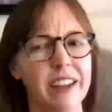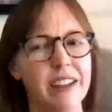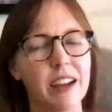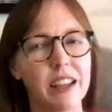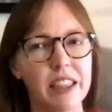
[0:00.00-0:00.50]

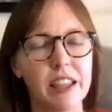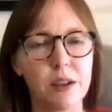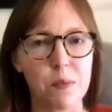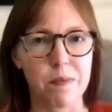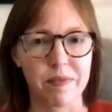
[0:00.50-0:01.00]
and I
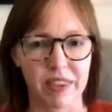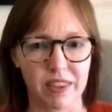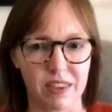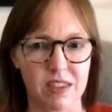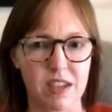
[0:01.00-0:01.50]
think
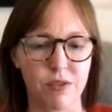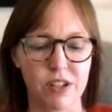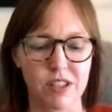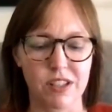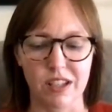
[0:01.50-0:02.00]

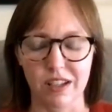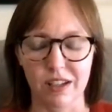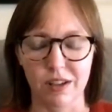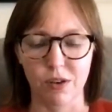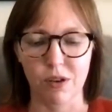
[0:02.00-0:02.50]

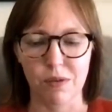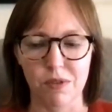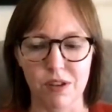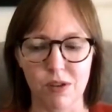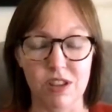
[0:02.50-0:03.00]
definitely
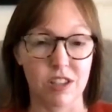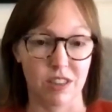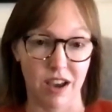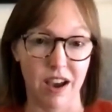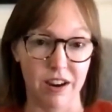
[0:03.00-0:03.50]
going to
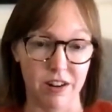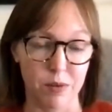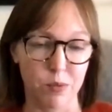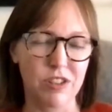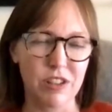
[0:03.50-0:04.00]
the higher
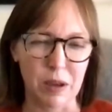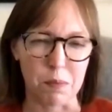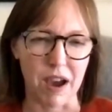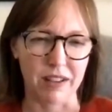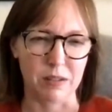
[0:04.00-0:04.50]
number, once you
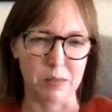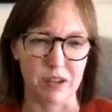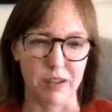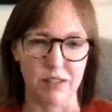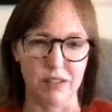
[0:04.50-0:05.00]
get past
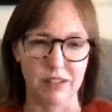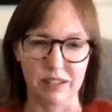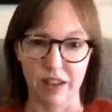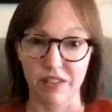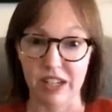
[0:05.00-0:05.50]
about
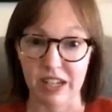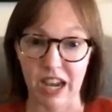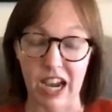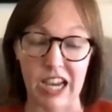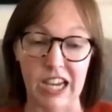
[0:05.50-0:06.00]
7,
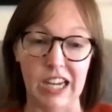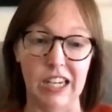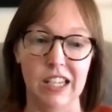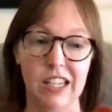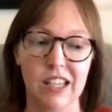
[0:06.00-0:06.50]

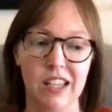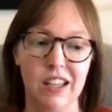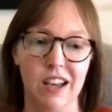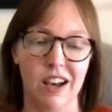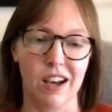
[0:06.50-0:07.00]
9,
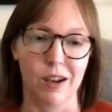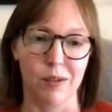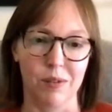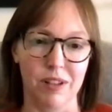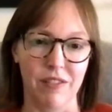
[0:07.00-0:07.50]

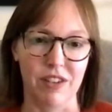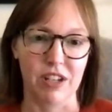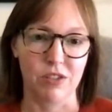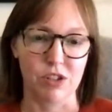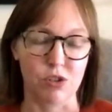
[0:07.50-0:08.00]
11
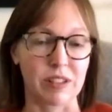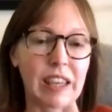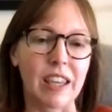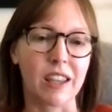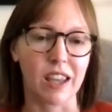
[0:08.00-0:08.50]
individuals,
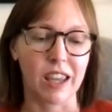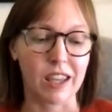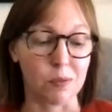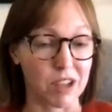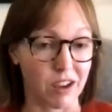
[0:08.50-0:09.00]
it
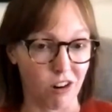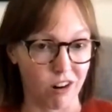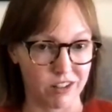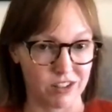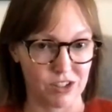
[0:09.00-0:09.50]
can get
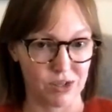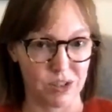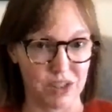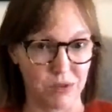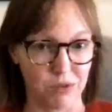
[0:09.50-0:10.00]
hard to, I think,